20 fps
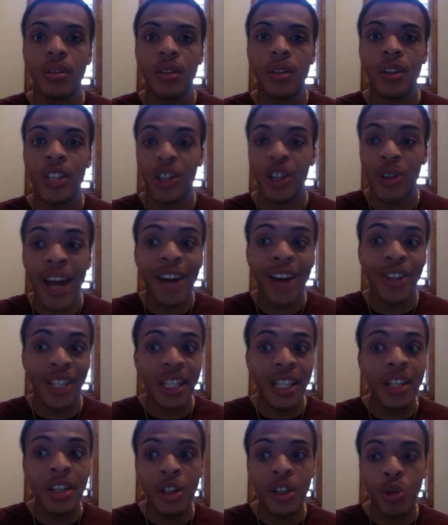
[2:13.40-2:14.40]
So now
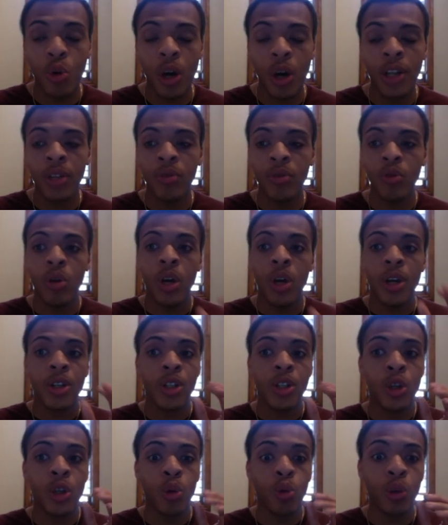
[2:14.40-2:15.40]
see this one,
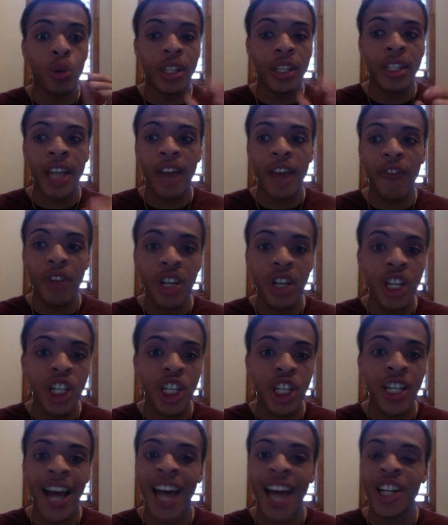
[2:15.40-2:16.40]
so with the
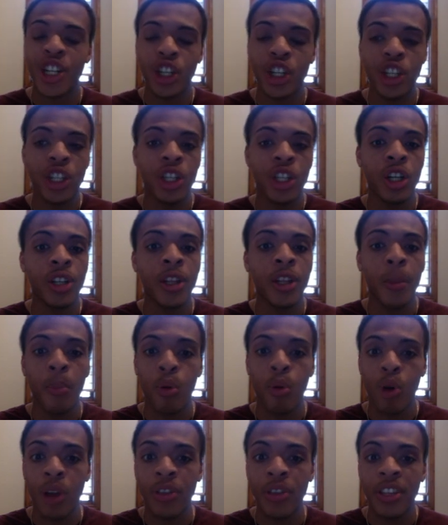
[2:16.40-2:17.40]
definition, I just took the
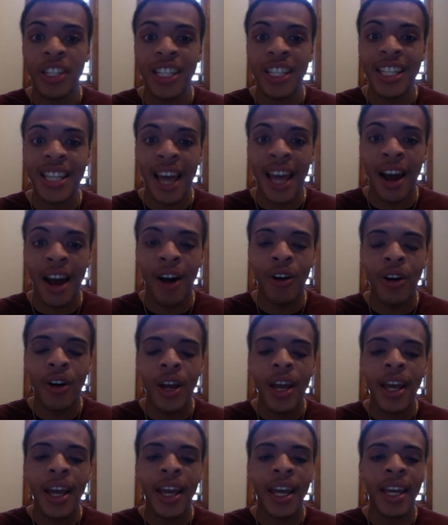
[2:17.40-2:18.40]
parentheses out
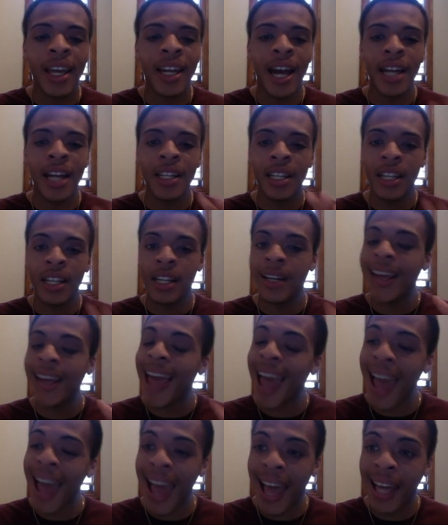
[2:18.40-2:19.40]
and I didn't
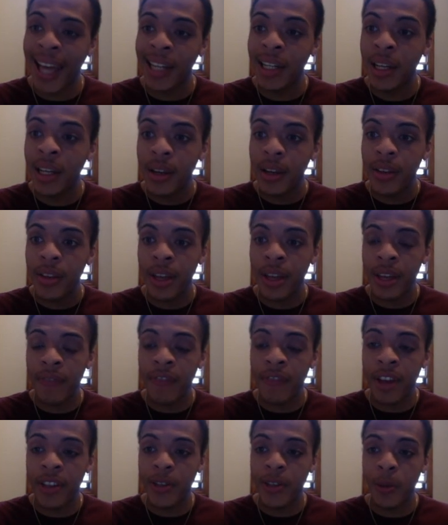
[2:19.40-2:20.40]
add the
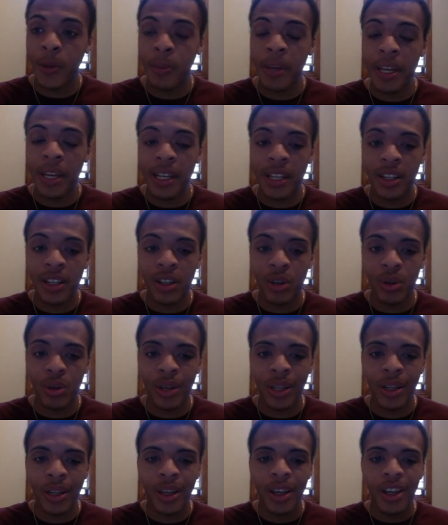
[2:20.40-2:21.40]
Investopedia to
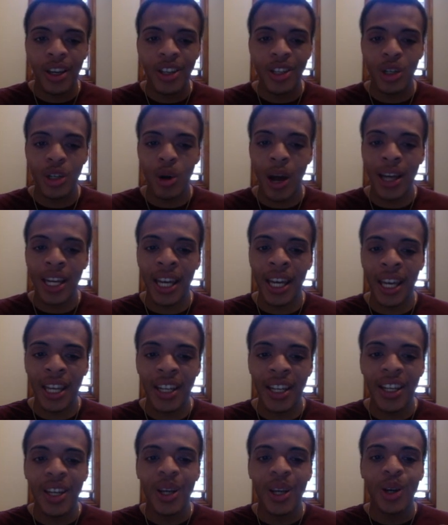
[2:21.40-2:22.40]
it. So I
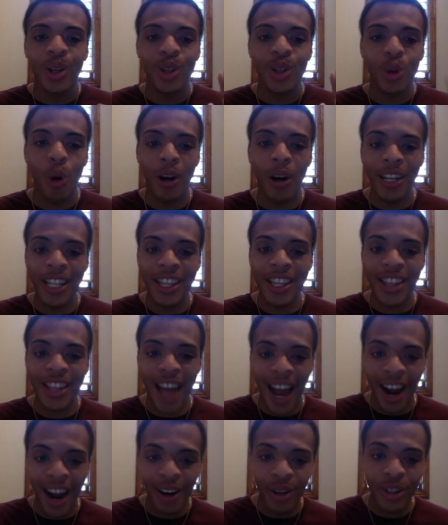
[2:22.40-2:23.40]
get
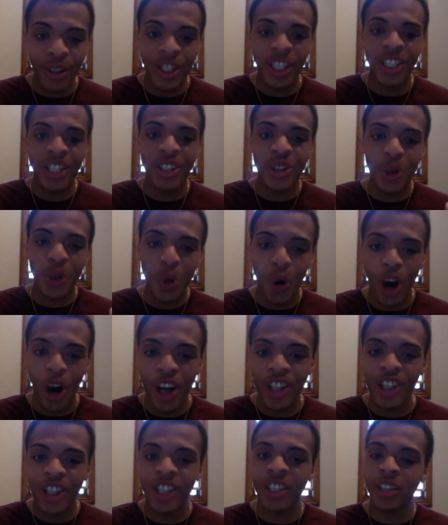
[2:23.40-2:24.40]

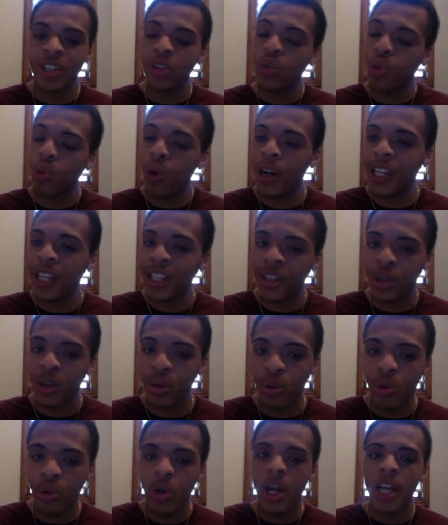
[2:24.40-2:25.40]

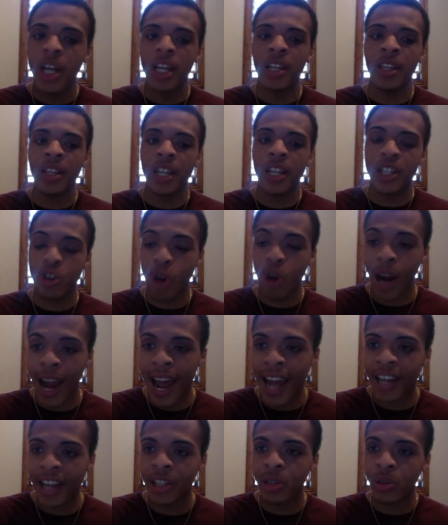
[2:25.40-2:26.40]
20,222 in the
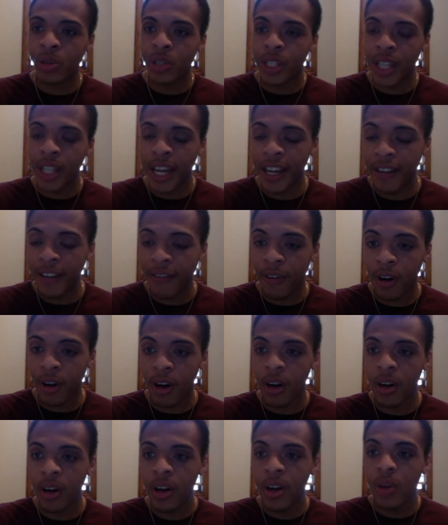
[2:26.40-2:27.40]
triagonal
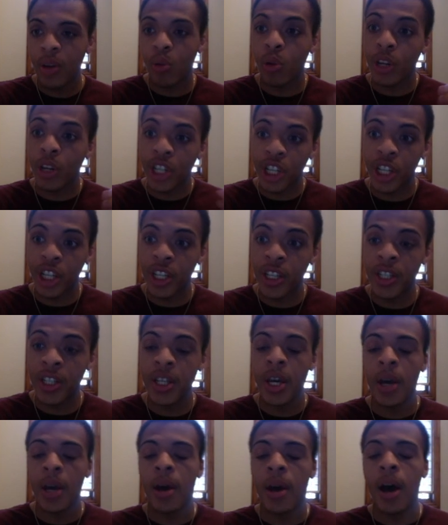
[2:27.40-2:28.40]
cipher, which
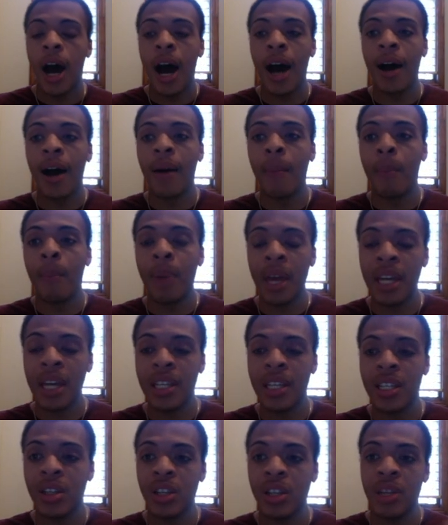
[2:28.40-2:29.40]
is uh,
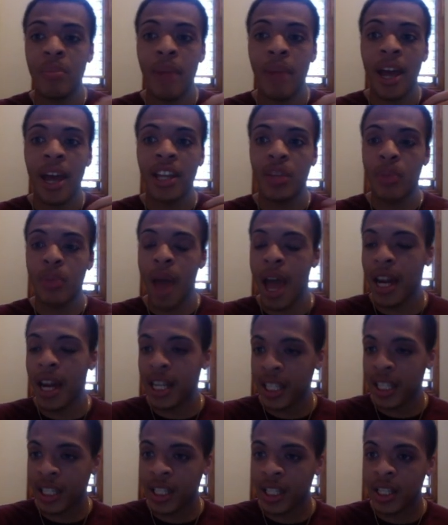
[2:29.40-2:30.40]
based in
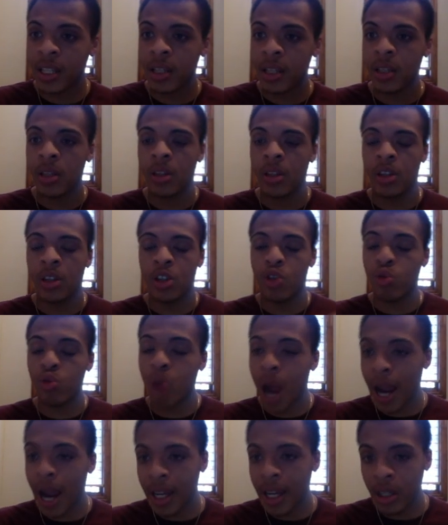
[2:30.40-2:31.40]
mathematics, the
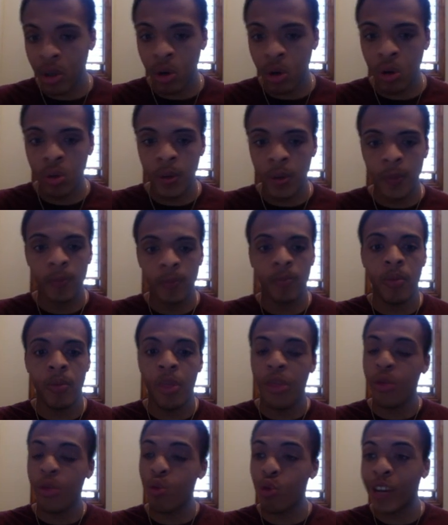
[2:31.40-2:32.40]
triangle,
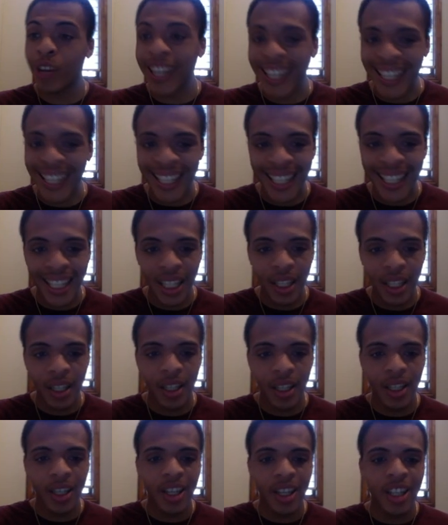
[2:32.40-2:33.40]
three.
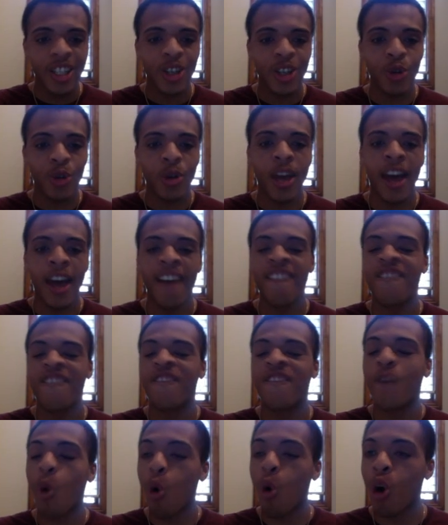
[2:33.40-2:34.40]
So we have
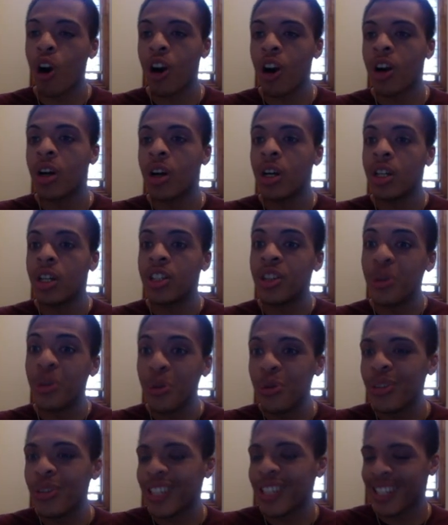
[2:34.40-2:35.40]
four
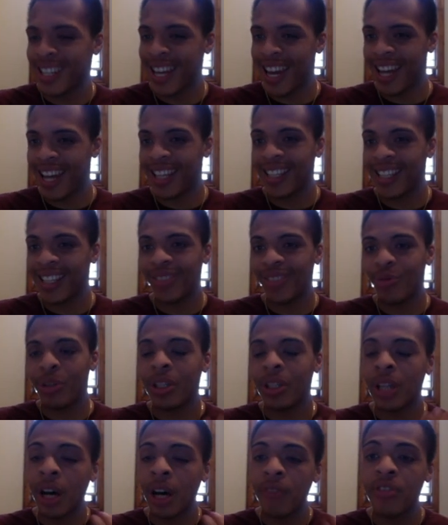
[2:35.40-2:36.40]
twos in that. We
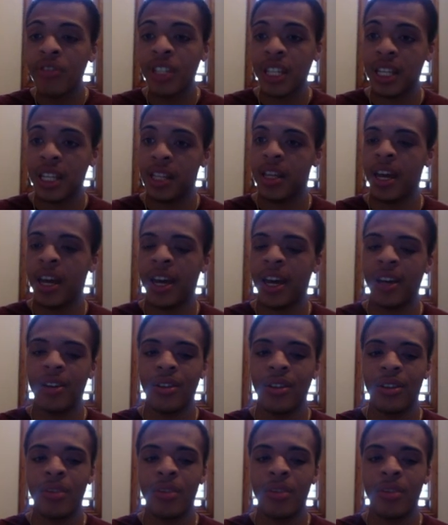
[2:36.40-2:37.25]
love seeing that.